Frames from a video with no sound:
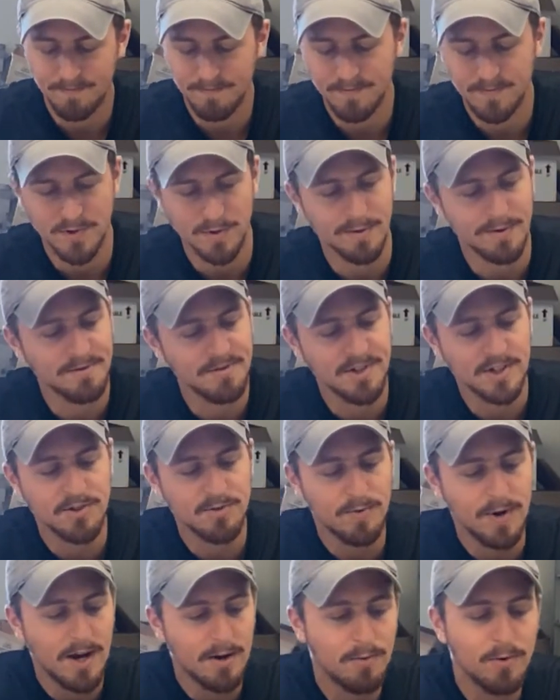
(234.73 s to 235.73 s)
So we have
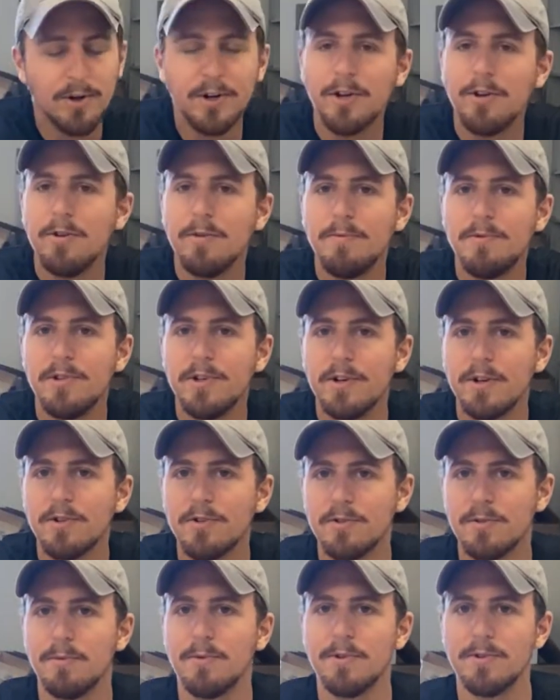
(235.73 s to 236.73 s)
6 rock wool cubes here,
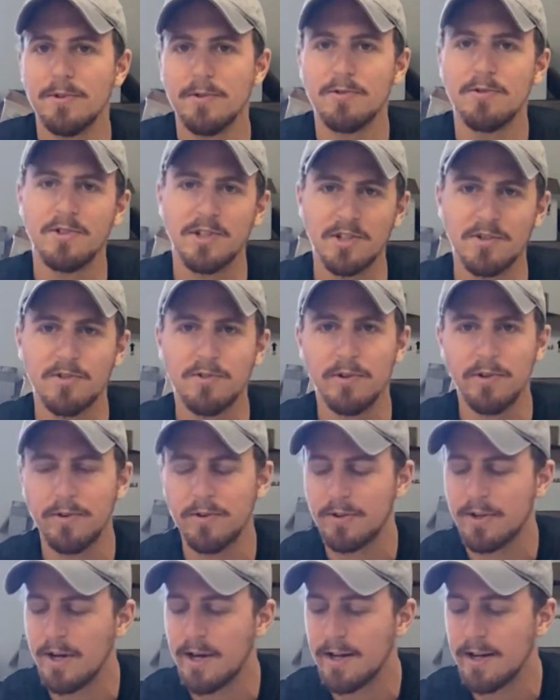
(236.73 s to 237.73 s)
so we'll do 6
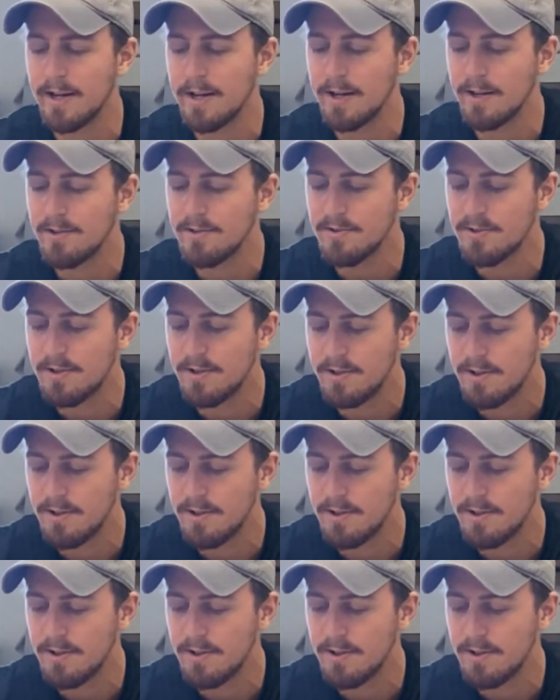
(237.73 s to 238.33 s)
total cuttings.